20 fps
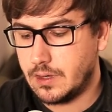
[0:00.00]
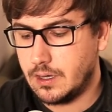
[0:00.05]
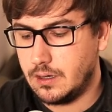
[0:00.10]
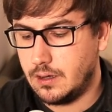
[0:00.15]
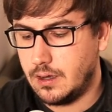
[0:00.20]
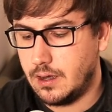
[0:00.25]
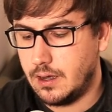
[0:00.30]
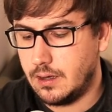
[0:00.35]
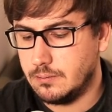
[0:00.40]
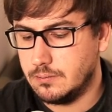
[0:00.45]

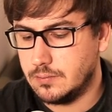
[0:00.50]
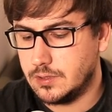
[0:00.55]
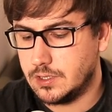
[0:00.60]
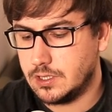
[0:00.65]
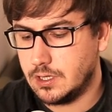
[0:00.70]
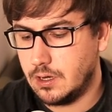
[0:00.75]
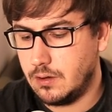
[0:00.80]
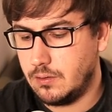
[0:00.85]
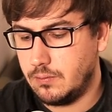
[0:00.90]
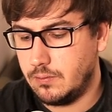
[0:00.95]
Um,
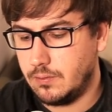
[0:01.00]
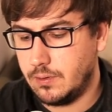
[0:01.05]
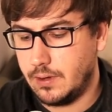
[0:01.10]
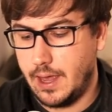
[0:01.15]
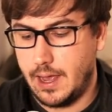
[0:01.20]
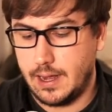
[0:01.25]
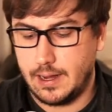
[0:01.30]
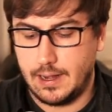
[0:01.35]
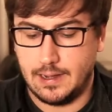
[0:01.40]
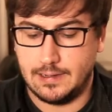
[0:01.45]
so
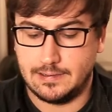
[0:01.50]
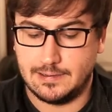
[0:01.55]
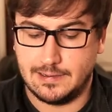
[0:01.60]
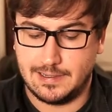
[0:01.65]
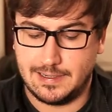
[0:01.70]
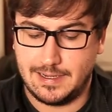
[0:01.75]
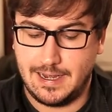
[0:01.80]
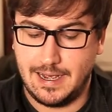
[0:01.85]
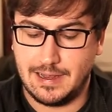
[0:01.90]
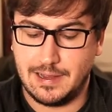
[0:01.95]
yeah, guys,
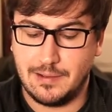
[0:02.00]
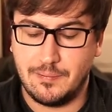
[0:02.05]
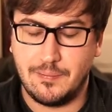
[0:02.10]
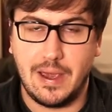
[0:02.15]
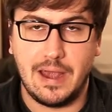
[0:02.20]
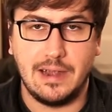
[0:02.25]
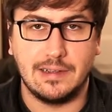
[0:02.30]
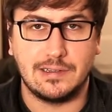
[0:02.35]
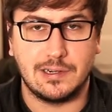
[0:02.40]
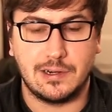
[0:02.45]
let's get the
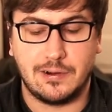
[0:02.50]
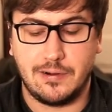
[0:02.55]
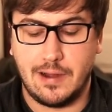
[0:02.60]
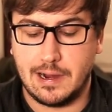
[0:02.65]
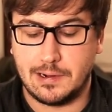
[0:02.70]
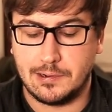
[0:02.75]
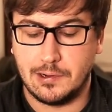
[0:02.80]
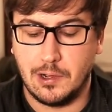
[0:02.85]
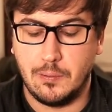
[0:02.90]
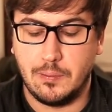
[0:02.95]
pacer
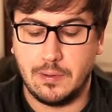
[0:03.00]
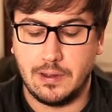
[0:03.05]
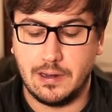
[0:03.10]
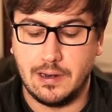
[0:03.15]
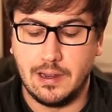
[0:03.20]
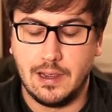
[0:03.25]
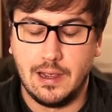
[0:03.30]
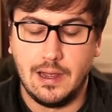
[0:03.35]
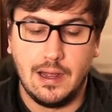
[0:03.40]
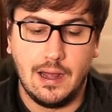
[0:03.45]
cracked
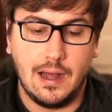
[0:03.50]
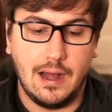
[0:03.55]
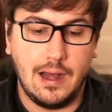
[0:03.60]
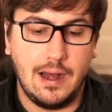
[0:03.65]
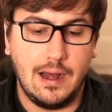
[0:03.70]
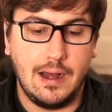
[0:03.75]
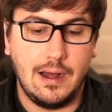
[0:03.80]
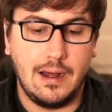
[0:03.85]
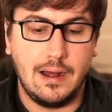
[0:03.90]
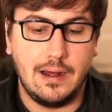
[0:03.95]
open.
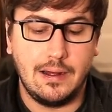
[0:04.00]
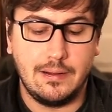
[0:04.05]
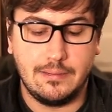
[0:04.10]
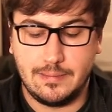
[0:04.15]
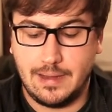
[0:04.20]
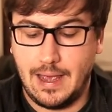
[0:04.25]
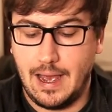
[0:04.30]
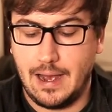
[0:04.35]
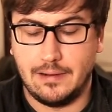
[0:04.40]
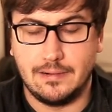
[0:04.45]
Uh,
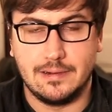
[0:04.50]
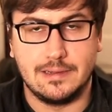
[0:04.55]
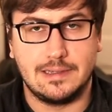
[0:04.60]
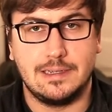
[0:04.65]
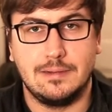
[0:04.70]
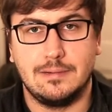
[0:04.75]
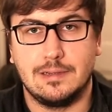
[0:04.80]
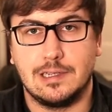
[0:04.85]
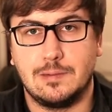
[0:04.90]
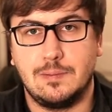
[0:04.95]
yeah, let's
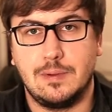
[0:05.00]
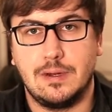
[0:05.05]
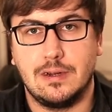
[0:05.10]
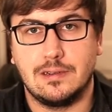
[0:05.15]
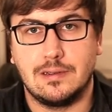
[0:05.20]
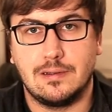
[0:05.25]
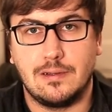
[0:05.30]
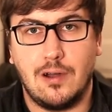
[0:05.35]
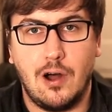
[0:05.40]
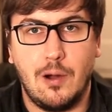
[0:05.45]
see what this beer
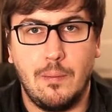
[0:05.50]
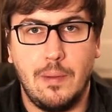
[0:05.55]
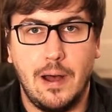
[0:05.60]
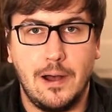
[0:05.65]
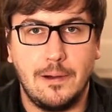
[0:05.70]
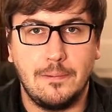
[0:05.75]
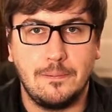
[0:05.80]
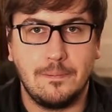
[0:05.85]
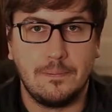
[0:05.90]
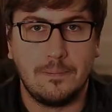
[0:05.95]
is all
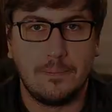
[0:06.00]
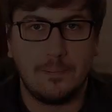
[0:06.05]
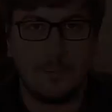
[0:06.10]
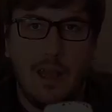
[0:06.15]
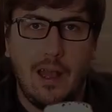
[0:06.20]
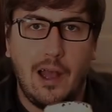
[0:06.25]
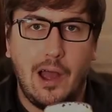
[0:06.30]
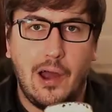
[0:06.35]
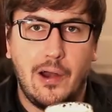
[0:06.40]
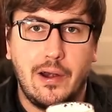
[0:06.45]
about.
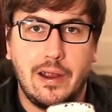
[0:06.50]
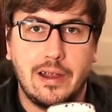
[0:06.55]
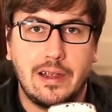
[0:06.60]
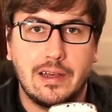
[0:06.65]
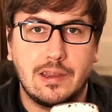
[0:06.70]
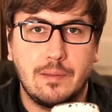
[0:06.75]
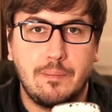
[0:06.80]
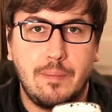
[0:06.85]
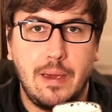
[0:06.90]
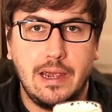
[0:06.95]
All right,
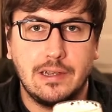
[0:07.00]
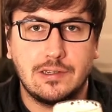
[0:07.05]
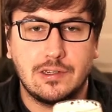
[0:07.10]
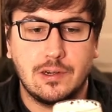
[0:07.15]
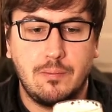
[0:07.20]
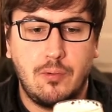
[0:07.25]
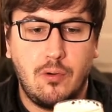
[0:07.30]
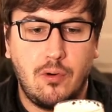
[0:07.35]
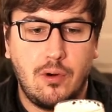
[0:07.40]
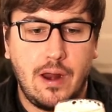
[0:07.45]
got the pacer
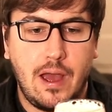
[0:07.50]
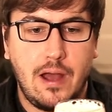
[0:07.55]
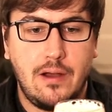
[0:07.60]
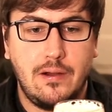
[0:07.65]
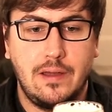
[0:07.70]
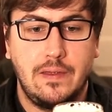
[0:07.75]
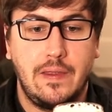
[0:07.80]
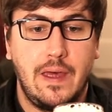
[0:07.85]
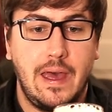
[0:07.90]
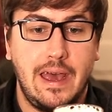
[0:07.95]
poured
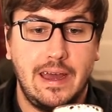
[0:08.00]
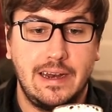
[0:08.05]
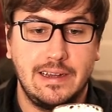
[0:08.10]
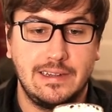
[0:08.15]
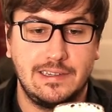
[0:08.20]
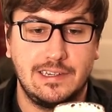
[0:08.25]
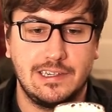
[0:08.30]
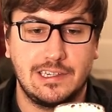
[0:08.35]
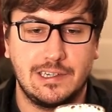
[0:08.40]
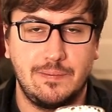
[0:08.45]
out and the head
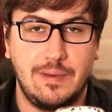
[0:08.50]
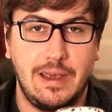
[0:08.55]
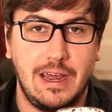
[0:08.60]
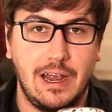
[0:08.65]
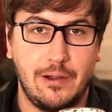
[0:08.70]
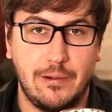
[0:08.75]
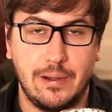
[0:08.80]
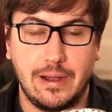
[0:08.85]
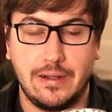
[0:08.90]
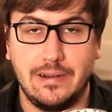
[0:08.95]
is
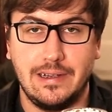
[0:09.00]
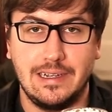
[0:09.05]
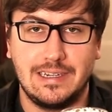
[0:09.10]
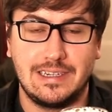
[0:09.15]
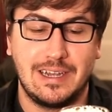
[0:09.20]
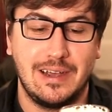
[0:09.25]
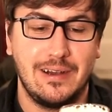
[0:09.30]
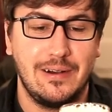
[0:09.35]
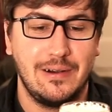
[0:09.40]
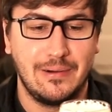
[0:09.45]
dissipating quickly,
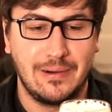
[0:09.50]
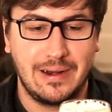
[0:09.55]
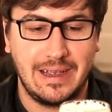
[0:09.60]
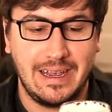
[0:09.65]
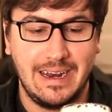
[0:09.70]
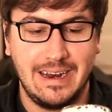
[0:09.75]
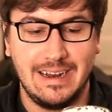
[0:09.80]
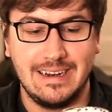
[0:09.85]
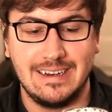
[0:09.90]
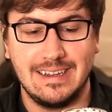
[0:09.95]
so I want to
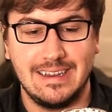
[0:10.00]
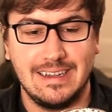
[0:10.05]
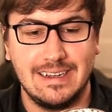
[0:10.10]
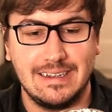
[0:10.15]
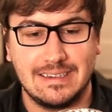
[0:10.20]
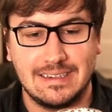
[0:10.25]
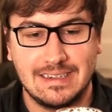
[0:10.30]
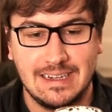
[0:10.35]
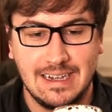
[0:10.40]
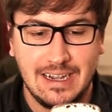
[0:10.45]
get into
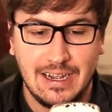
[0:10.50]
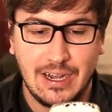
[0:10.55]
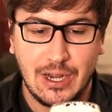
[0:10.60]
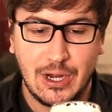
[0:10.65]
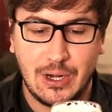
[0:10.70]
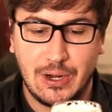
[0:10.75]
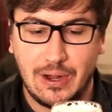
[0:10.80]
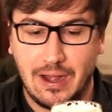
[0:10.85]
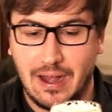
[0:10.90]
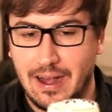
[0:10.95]
this.
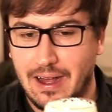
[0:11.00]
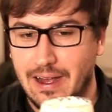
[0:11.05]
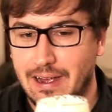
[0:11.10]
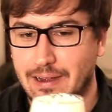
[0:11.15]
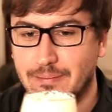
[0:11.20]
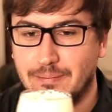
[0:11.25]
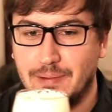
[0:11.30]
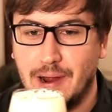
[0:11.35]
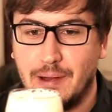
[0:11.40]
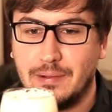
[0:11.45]

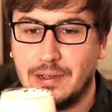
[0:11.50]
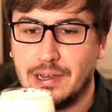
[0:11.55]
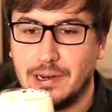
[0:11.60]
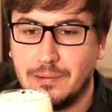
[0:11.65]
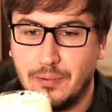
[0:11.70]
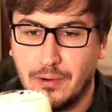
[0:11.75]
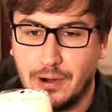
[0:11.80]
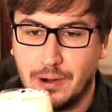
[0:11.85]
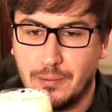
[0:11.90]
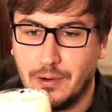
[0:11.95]
Uh, probably could
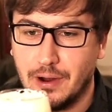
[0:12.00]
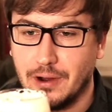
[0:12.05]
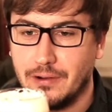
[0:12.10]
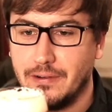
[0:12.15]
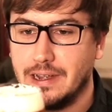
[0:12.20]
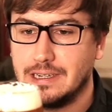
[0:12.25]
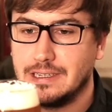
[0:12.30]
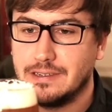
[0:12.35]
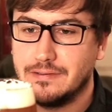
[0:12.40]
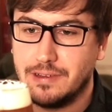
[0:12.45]
have poured it more
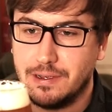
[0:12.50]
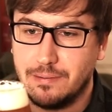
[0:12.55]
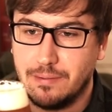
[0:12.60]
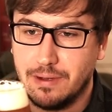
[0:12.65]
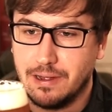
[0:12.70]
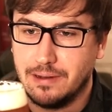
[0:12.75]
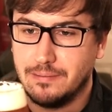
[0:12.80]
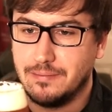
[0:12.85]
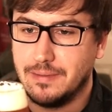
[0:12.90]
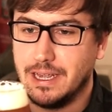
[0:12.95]
aggressively,
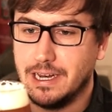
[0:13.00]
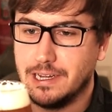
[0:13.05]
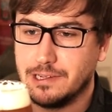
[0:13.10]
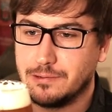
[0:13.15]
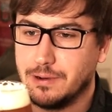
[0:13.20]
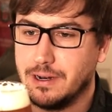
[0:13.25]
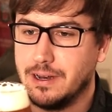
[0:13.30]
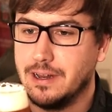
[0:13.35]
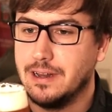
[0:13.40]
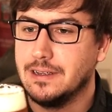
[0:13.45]
but it is
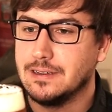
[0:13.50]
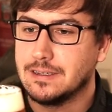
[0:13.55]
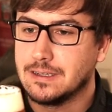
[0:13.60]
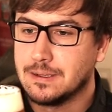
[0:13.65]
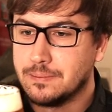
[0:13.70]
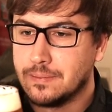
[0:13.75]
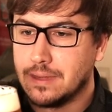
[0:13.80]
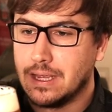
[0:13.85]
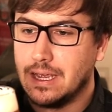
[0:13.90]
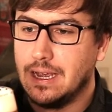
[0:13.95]
what it is.
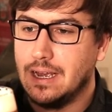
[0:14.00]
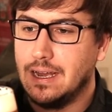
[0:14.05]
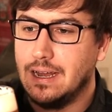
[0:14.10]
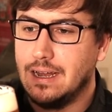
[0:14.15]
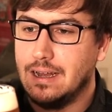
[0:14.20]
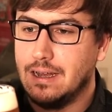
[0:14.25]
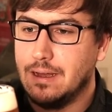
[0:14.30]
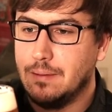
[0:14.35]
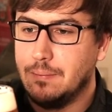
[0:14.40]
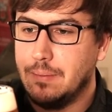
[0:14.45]

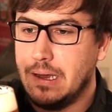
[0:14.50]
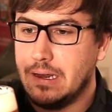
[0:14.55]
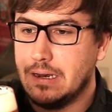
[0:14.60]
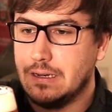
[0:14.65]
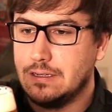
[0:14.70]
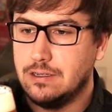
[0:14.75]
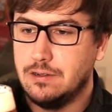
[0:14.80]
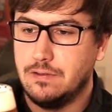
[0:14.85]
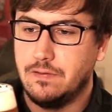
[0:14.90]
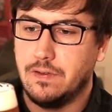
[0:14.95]
Uh, about a
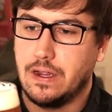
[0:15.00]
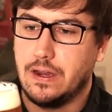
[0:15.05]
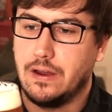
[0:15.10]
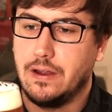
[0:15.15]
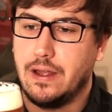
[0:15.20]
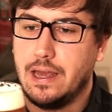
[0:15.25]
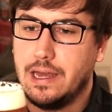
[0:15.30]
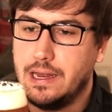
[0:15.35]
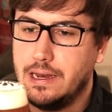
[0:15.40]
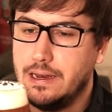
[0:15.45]
two finger
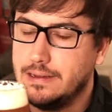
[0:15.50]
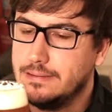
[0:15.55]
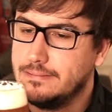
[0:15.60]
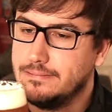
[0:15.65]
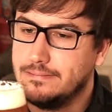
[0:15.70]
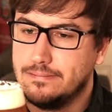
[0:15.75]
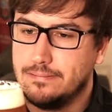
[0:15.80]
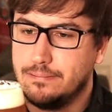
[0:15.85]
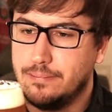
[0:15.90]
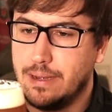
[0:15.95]
head,
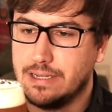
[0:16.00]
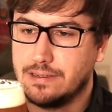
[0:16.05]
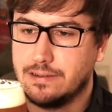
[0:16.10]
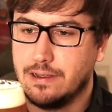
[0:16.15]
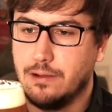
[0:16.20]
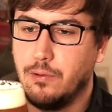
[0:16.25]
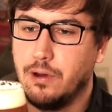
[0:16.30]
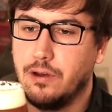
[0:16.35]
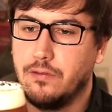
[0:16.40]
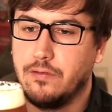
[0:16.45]
basically
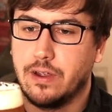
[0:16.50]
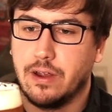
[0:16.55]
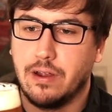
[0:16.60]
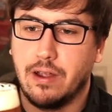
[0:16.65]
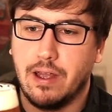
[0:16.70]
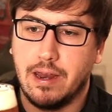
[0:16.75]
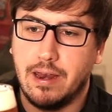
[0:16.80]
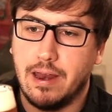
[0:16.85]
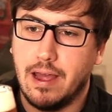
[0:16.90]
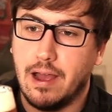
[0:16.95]
a one finger
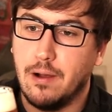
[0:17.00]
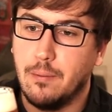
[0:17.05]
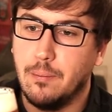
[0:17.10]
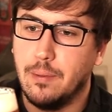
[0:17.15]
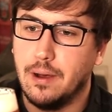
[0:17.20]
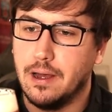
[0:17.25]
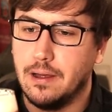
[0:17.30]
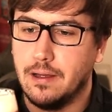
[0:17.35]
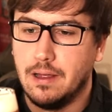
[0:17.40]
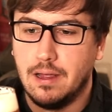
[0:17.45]
head now,
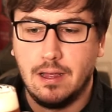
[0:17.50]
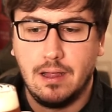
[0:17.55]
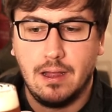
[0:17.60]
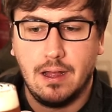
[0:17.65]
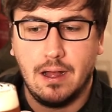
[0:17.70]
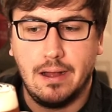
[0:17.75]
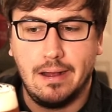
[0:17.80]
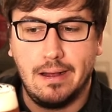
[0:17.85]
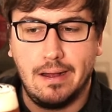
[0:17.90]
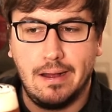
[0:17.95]
but
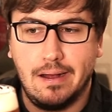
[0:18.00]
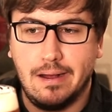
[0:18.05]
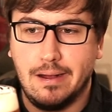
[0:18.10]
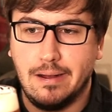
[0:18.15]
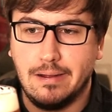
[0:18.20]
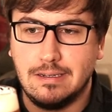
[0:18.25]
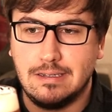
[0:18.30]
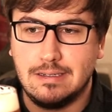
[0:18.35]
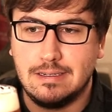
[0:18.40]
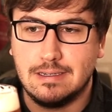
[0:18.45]

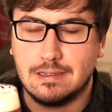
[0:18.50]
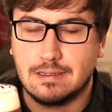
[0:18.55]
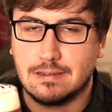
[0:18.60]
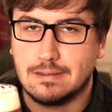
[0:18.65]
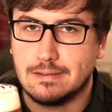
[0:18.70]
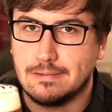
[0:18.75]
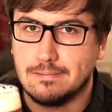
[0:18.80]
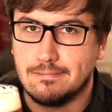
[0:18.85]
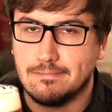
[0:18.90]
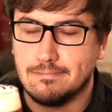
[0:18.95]
uh,
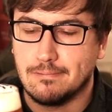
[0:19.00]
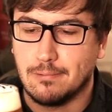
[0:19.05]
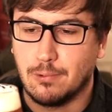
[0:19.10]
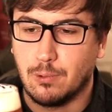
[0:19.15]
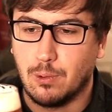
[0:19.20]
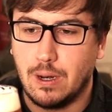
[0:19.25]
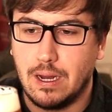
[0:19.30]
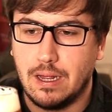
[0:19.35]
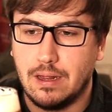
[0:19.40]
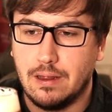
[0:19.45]
just
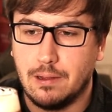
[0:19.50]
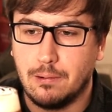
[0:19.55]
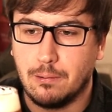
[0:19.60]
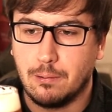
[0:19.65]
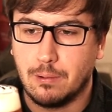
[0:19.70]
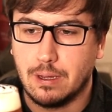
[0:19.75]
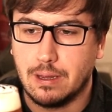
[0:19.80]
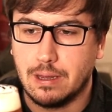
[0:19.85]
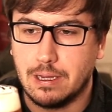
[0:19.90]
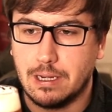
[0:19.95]
really,
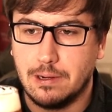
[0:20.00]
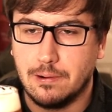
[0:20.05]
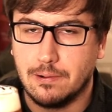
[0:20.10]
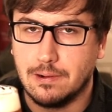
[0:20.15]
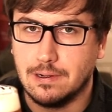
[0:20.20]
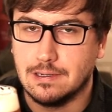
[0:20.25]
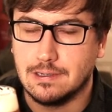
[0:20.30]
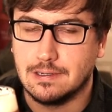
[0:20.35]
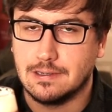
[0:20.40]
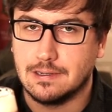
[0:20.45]
really
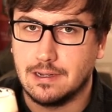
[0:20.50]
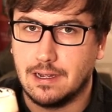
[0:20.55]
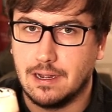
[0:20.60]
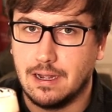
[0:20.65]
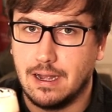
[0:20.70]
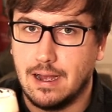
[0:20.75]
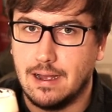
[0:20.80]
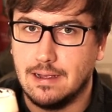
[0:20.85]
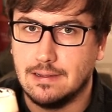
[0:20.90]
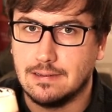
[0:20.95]
gorgeous looking
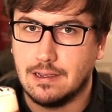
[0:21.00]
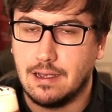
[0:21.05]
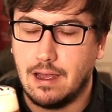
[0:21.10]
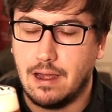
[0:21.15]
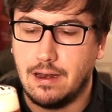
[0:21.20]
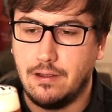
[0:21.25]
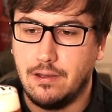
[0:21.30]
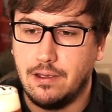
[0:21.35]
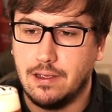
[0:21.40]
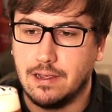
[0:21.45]
guys. I
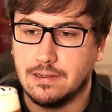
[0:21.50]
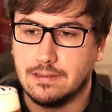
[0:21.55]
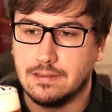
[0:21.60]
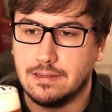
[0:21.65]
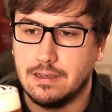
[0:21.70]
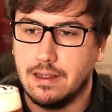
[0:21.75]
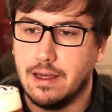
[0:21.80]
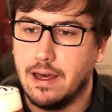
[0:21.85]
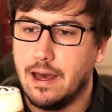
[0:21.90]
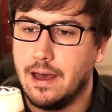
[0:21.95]
know you can
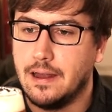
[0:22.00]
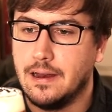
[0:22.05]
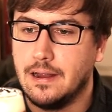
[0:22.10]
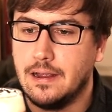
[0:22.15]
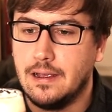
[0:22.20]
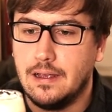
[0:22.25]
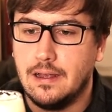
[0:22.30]
see that.